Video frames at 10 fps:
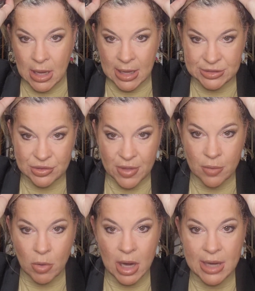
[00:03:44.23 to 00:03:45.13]
And so
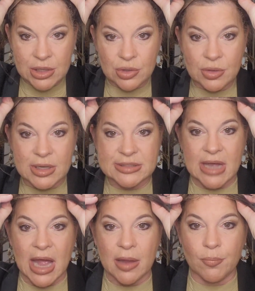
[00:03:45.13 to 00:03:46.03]
then what I do is
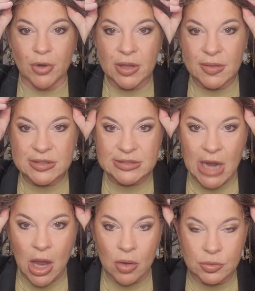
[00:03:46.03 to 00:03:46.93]
I bring this
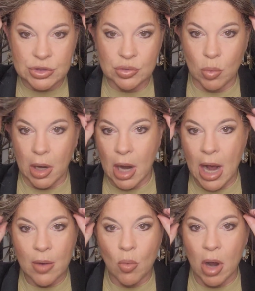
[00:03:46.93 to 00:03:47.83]
down to where
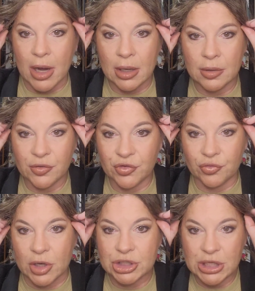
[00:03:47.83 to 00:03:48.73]
I want it,
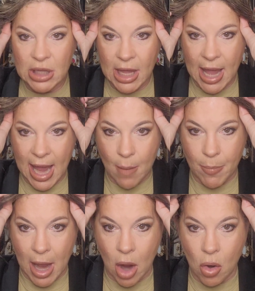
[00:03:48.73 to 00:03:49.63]
stretching the cap
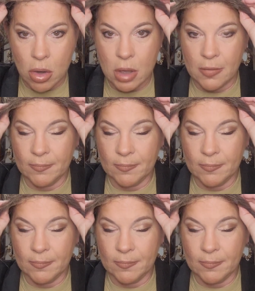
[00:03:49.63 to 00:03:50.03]
out.